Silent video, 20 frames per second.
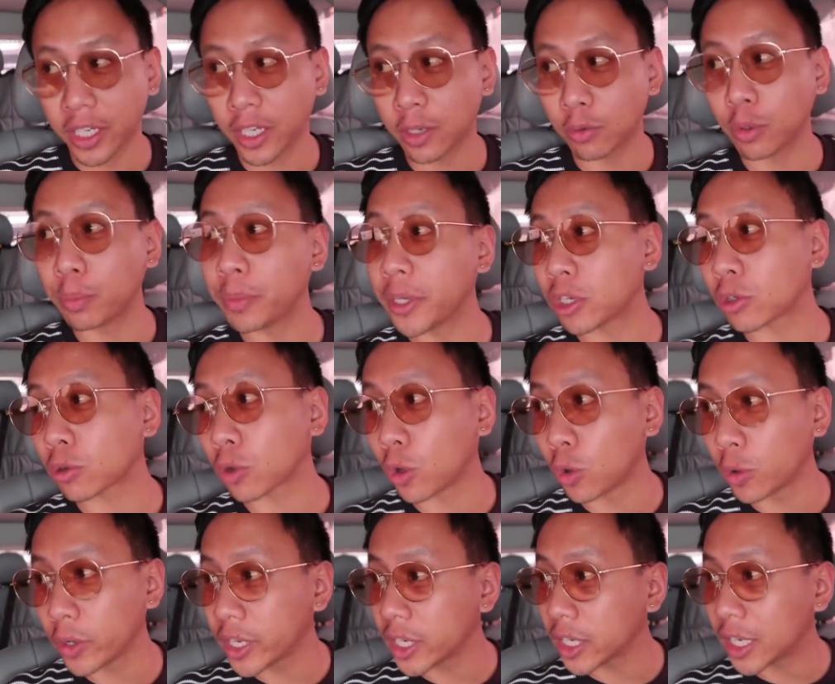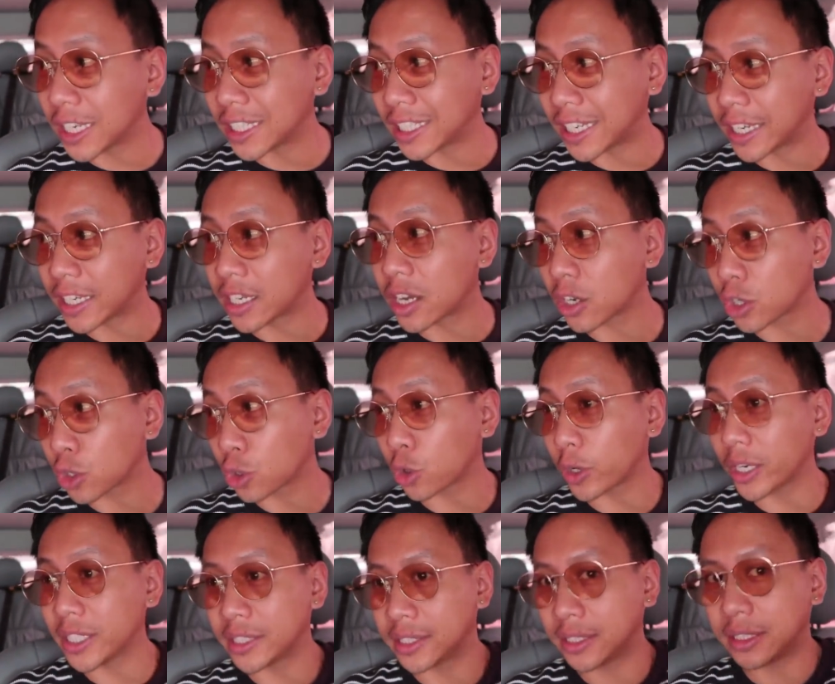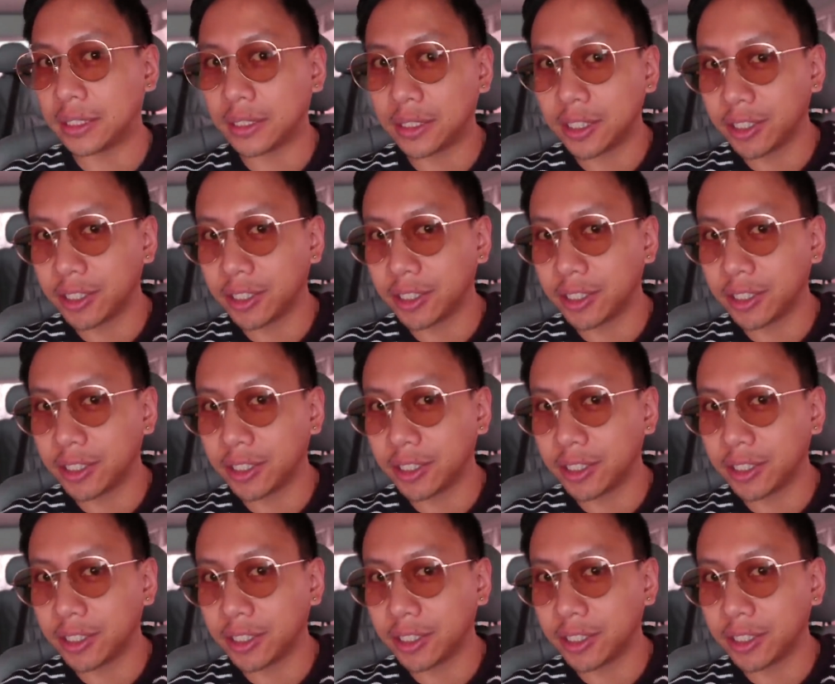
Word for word: It will be crowing like crazy.